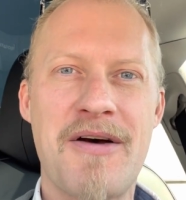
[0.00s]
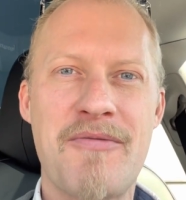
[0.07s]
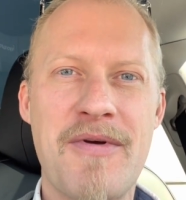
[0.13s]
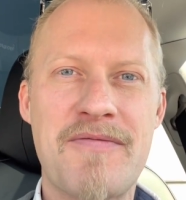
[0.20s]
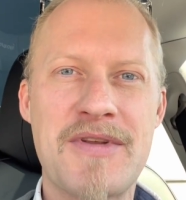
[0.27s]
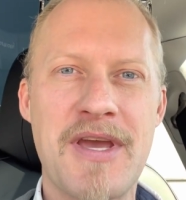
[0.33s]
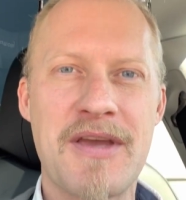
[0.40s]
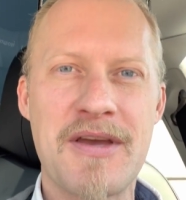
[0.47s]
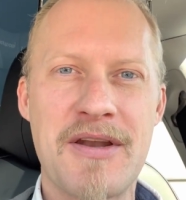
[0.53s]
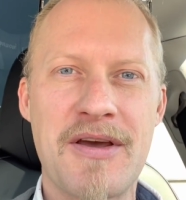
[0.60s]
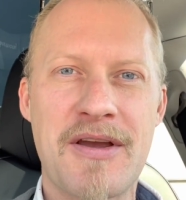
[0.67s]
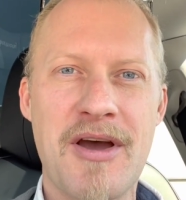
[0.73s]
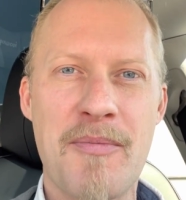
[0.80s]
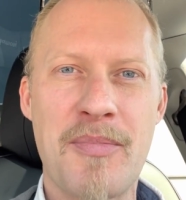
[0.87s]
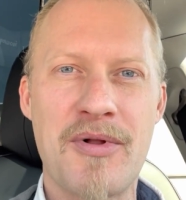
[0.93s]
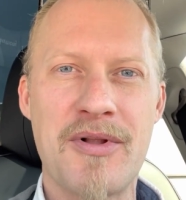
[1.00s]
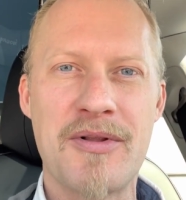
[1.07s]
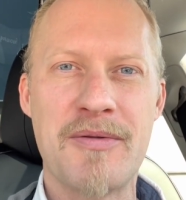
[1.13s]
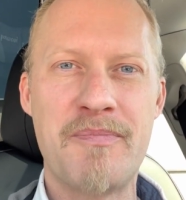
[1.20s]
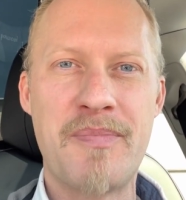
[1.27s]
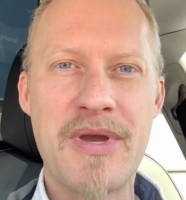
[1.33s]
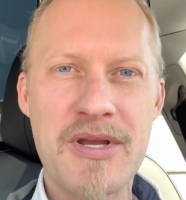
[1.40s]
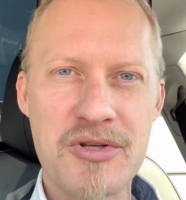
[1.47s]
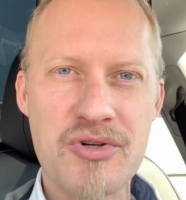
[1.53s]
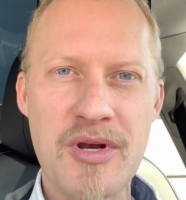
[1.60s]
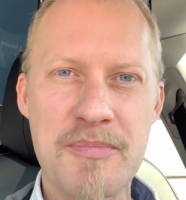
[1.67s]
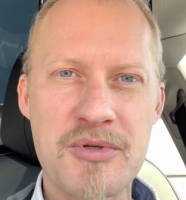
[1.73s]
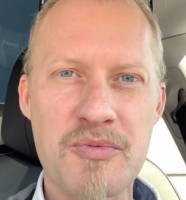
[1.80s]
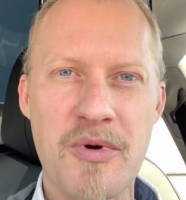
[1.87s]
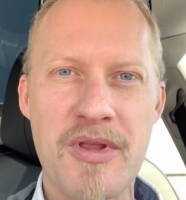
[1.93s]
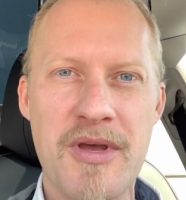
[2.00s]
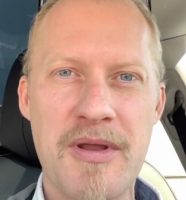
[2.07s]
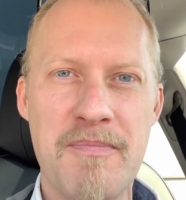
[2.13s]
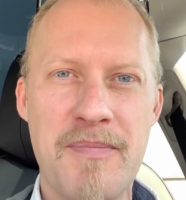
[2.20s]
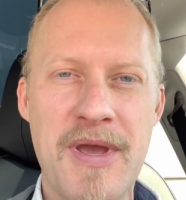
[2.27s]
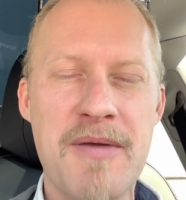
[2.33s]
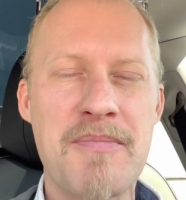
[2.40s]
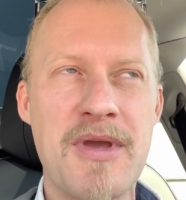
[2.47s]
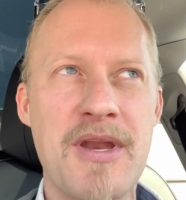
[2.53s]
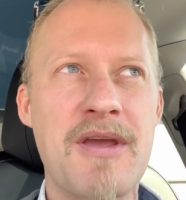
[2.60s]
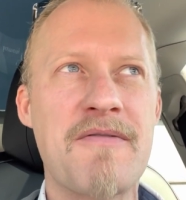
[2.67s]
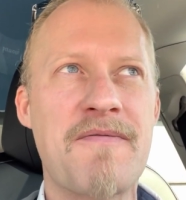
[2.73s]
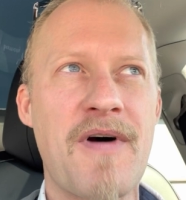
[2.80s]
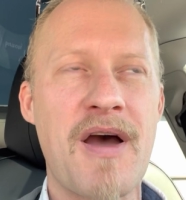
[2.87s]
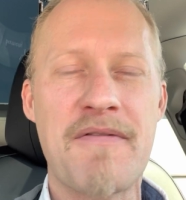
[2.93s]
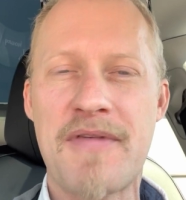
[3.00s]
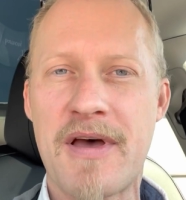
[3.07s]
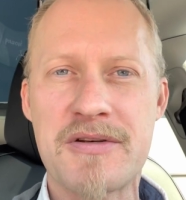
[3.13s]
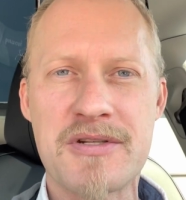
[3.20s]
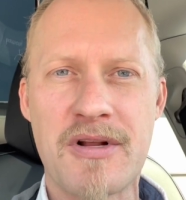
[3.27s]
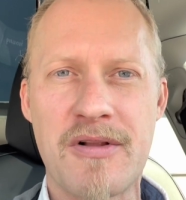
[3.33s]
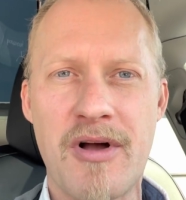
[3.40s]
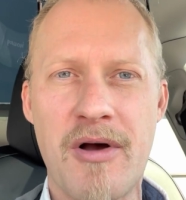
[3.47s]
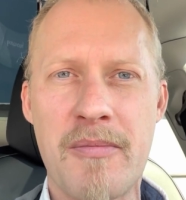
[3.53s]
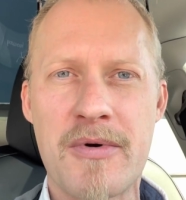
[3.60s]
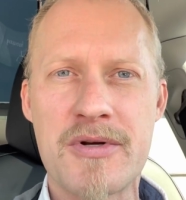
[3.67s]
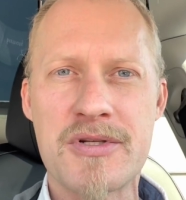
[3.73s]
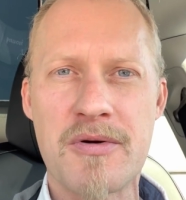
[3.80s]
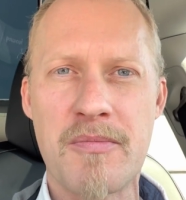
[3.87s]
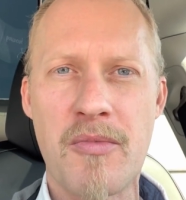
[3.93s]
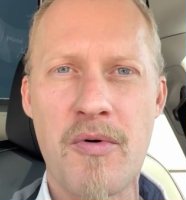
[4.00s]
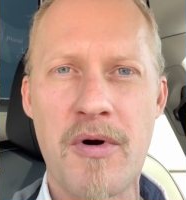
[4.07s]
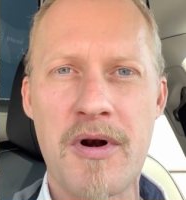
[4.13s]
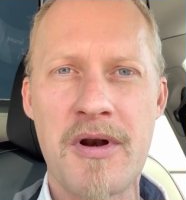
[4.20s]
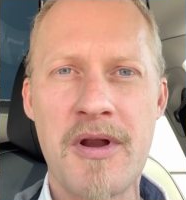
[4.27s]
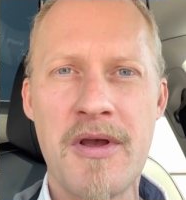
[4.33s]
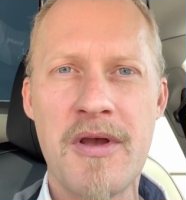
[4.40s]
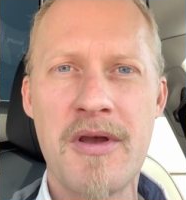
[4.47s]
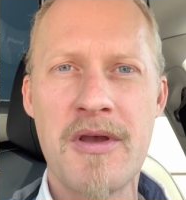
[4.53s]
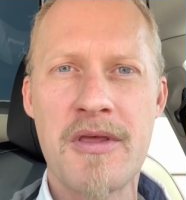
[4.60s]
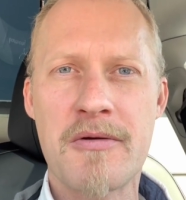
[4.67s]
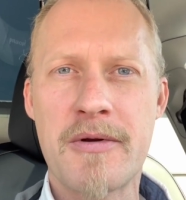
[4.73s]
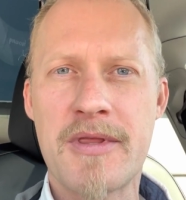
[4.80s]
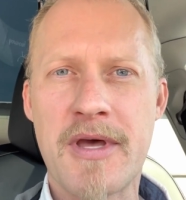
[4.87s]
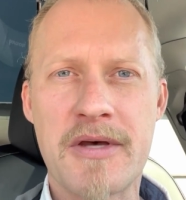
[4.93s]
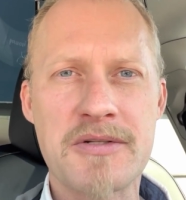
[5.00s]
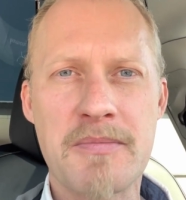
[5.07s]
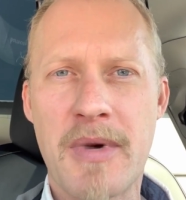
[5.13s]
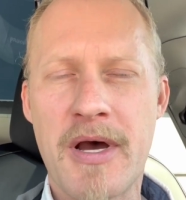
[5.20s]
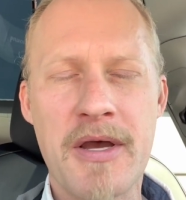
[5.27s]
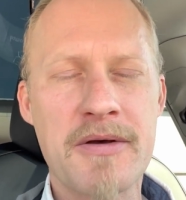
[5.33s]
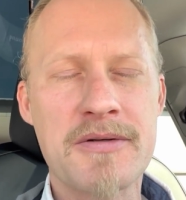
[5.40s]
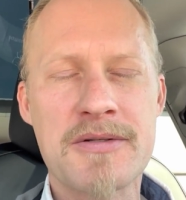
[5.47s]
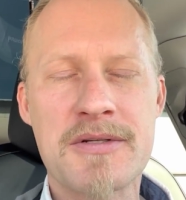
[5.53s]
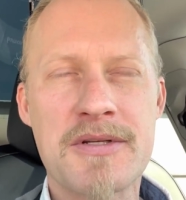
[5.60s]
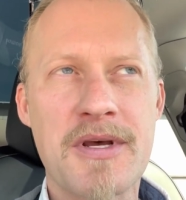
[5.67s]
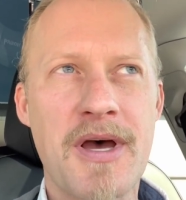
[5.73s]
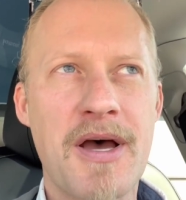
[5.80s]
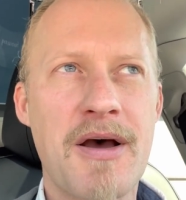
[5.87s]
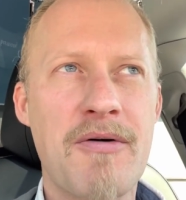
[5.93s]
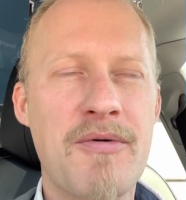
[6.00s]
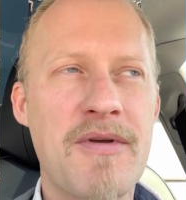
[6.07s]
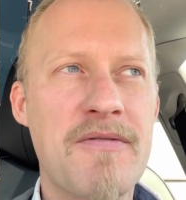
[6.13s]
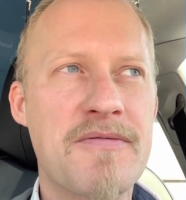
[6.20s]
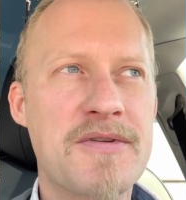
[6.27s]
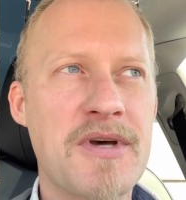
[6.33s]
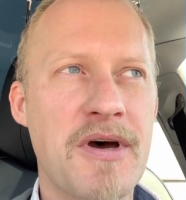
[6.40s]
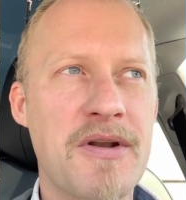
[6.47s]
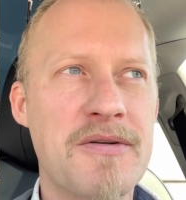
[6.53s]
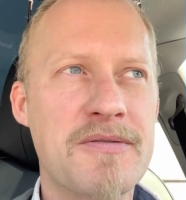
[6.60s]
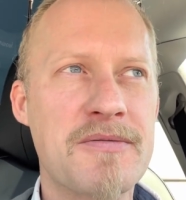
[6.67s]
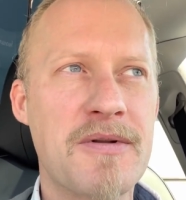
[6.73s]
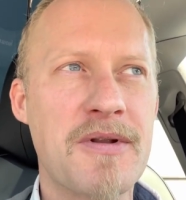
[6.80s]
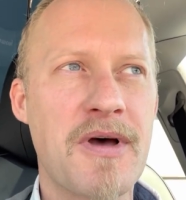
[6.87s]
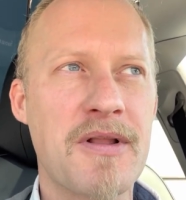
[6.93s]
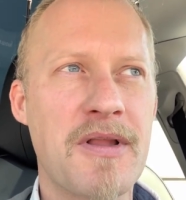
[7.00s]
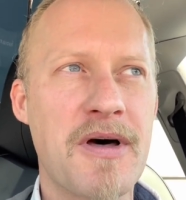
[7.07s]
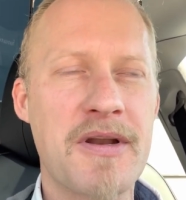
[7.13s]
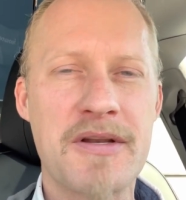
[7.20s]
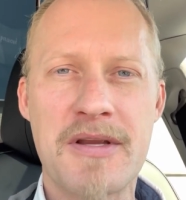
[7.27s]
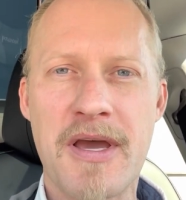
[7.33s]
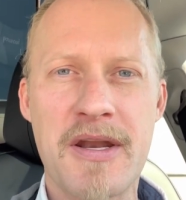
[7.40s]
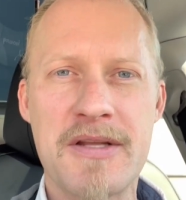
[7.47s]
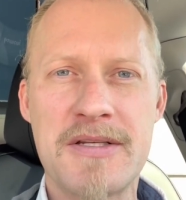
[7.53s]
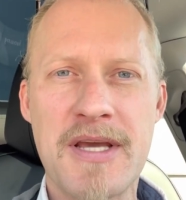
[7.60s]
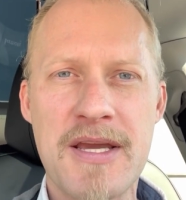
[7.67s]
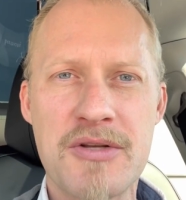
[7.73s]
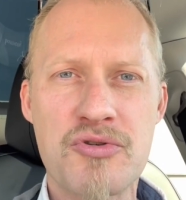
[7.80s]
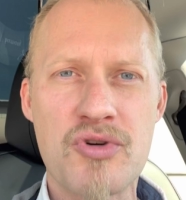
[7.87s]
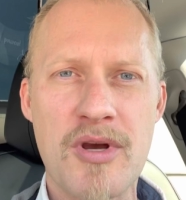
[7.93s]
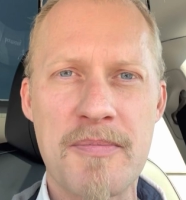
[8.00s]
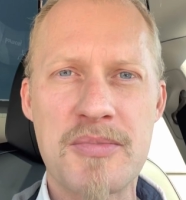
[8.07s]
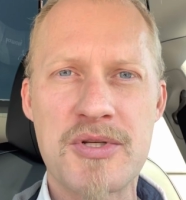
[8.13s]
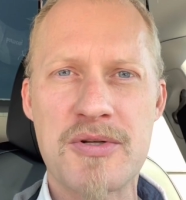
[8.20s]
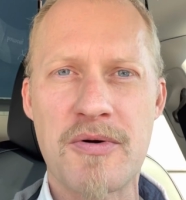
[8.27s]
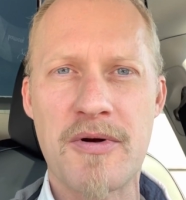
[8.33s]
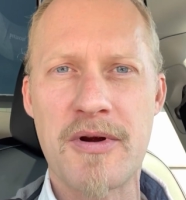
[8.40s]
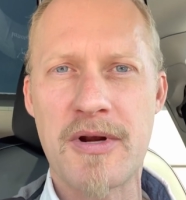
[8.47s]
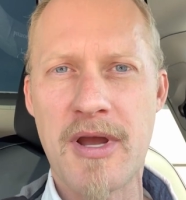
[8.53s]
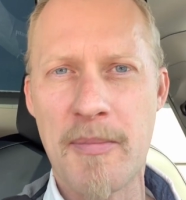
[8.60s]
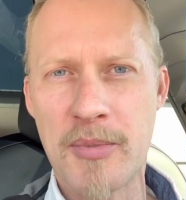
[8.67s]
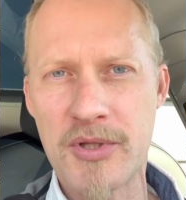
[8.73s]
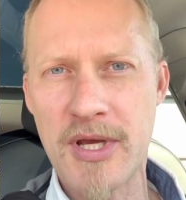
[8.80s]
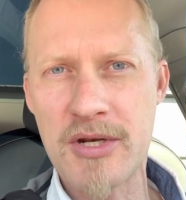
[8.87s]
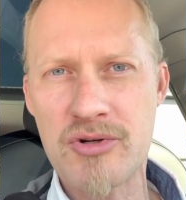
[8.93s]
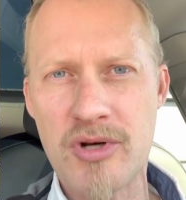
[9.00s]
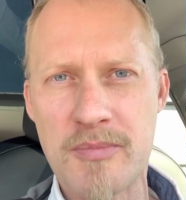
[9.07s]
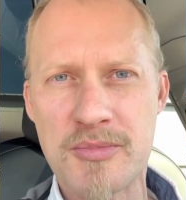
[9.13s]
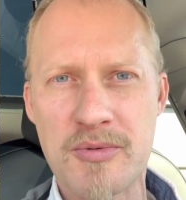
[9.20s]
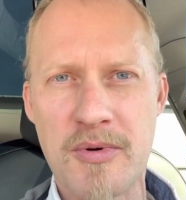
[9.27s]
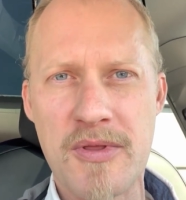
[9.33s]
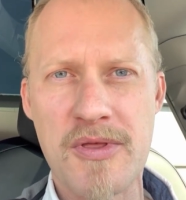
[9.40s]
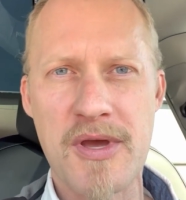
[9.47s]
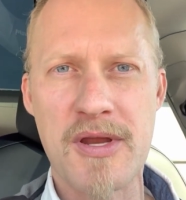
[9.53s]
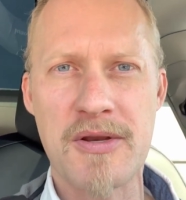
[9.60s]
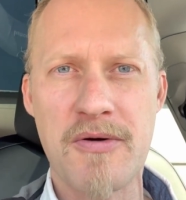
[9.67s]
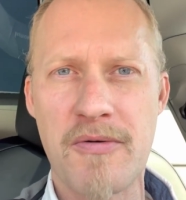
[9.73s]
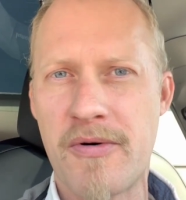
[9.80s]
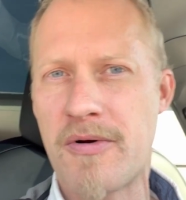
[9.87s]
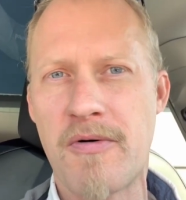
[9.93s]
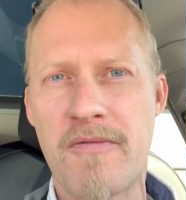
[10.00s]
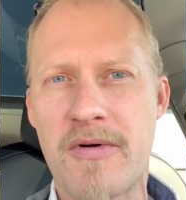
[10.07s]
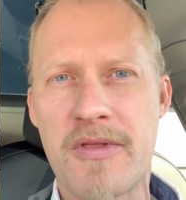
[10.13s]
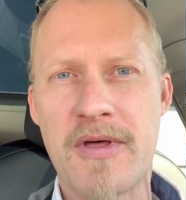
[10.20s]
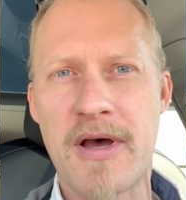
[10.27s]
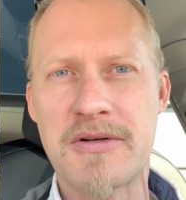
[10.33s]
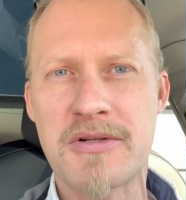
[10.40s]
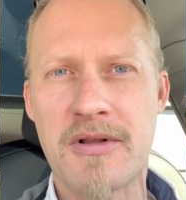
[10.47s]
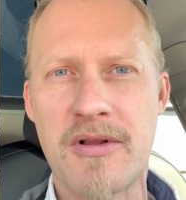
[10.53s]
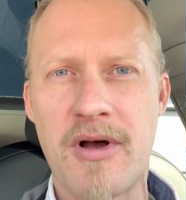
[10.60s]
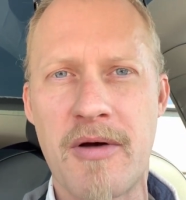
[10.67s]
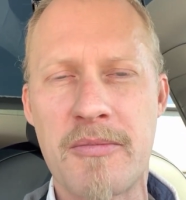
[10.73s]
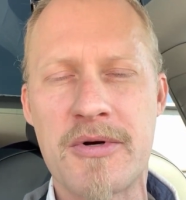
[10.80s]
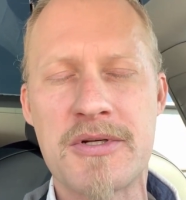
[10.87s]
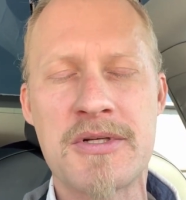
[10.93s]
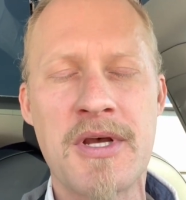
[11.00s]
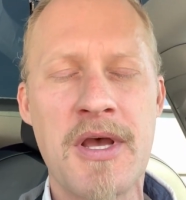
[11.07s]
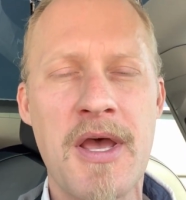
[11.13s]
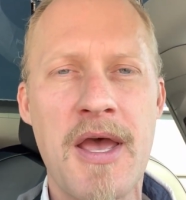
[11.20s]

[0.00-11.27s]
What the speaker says: We've taken a couple big trips with it, big meaning 5,000 kilometers or more, 3,000 miles. We've done a lot of kind of day trips or a couple day trips with it, going over 1,000 kilometers.